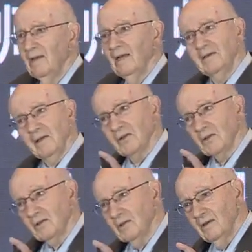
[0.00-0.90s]
Get this,
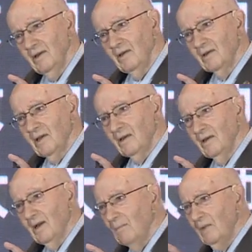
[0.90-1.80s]
he said,
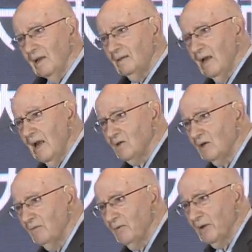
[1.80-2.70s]
I'm not
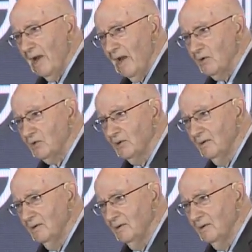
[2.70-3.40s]
asking for cash.